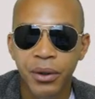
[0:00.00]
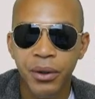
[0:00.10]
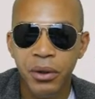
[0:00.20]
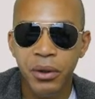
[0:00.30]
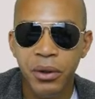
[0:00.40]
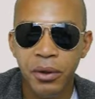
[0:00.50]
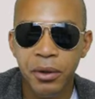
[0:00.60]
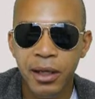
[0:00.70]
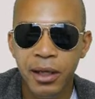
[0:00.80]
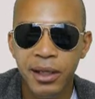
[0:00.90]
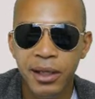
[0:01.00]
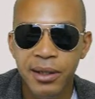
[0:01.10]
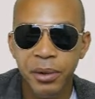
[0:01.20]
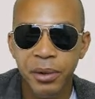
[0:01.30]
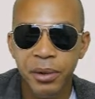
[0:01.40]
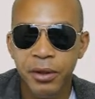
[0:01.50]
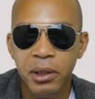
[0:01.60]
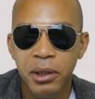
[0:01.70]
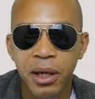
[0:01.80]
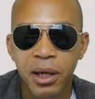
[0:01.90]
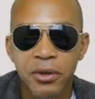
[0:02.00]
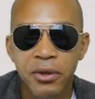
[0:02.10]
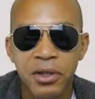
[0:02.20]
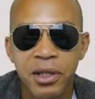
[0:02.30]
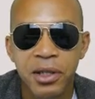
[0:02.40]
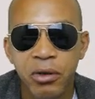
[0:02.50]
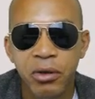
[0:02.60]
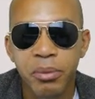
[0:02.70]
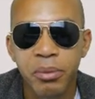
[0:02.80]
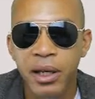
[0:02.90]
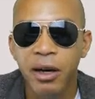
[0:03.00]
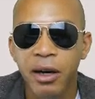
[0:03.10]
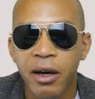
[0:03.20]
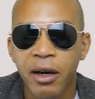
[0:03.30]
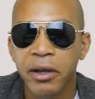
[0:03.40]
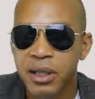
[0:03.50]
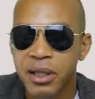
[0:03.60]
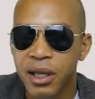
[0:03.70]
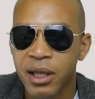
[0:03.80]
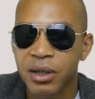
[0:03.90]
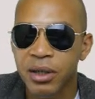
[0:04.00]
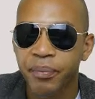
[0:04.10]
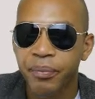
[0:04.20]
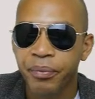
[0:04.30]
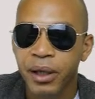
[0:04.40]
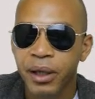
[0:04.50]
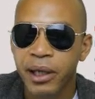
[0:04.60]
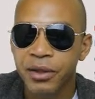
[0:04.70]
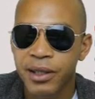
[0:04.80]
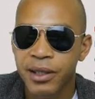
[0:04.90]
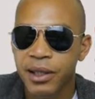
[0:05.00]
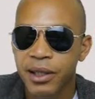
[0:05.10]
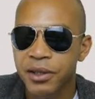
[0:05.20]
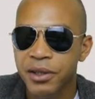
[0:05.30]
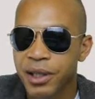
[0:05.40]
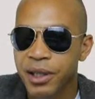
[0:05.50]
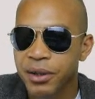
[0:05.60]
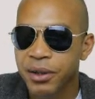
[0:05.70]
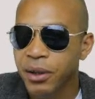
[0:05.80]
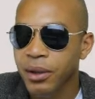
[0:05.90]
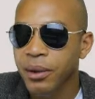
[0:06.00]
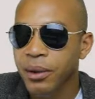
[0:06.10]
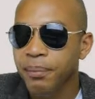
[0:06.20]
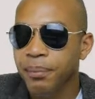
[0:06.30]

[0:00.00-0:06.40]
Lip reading: tags up here in the browser, it says Arabization and Translation Center. but I think,